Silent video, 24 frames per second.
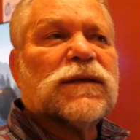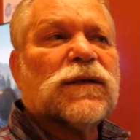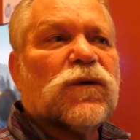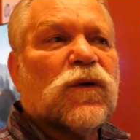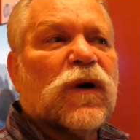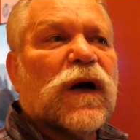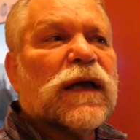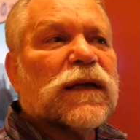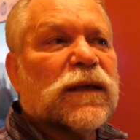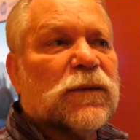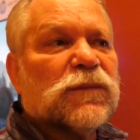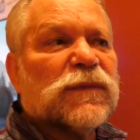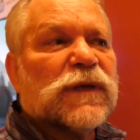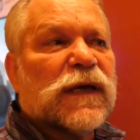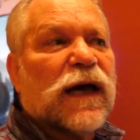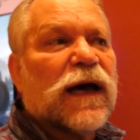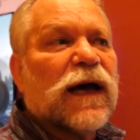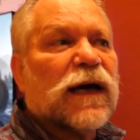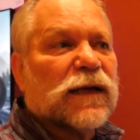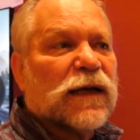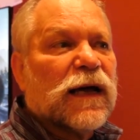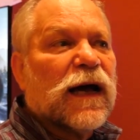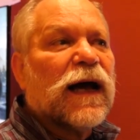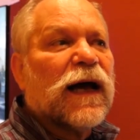Quantum
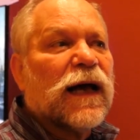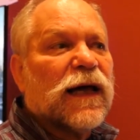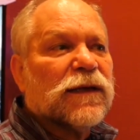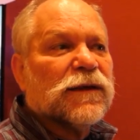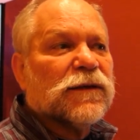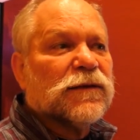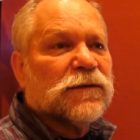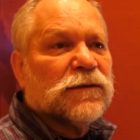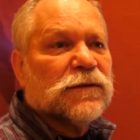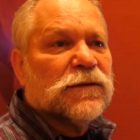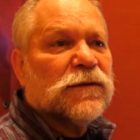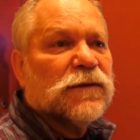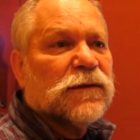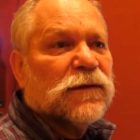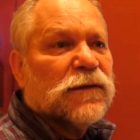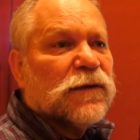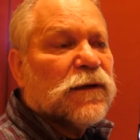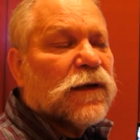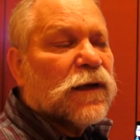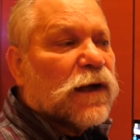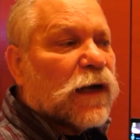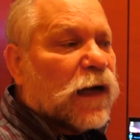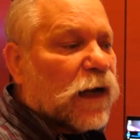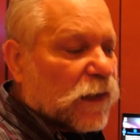dot on
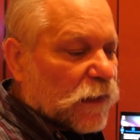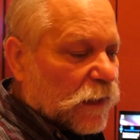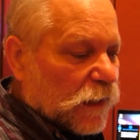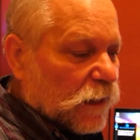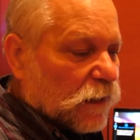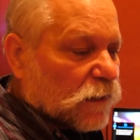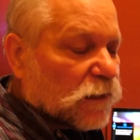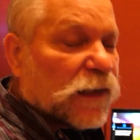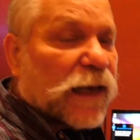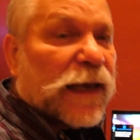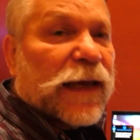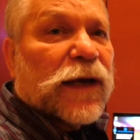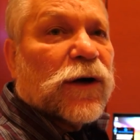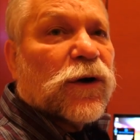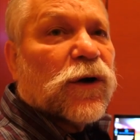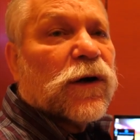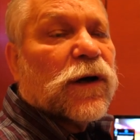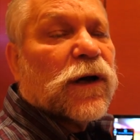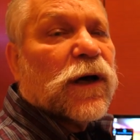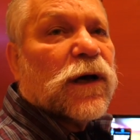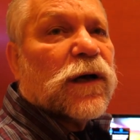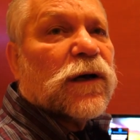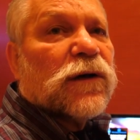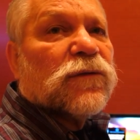a layer
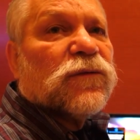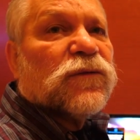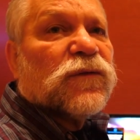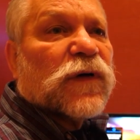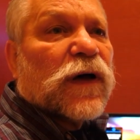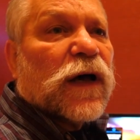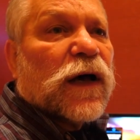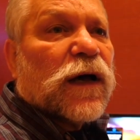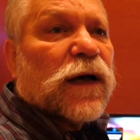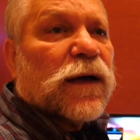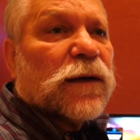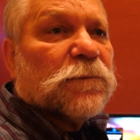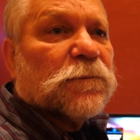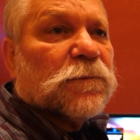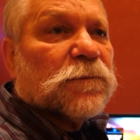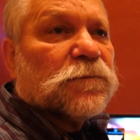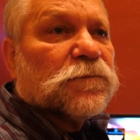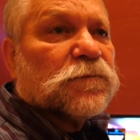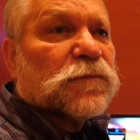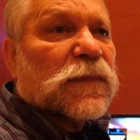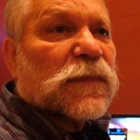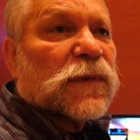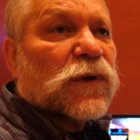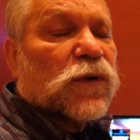of
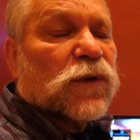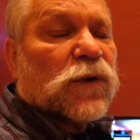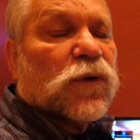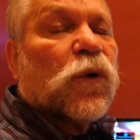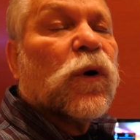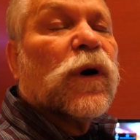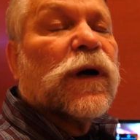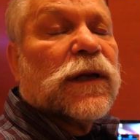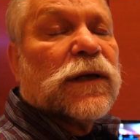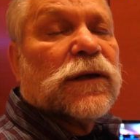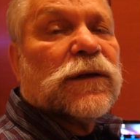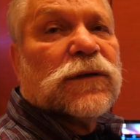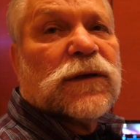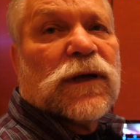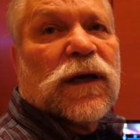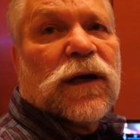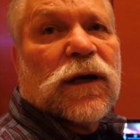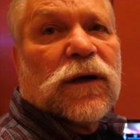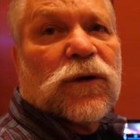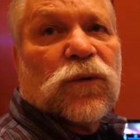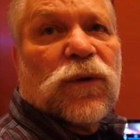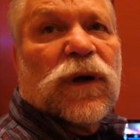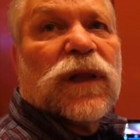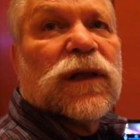Corning
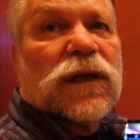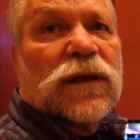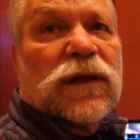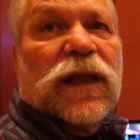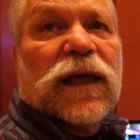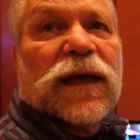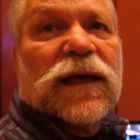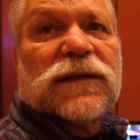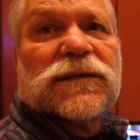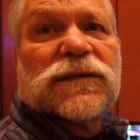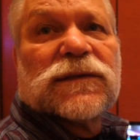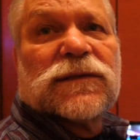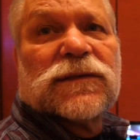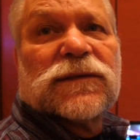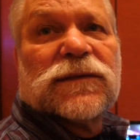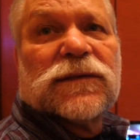Gorilla Glass.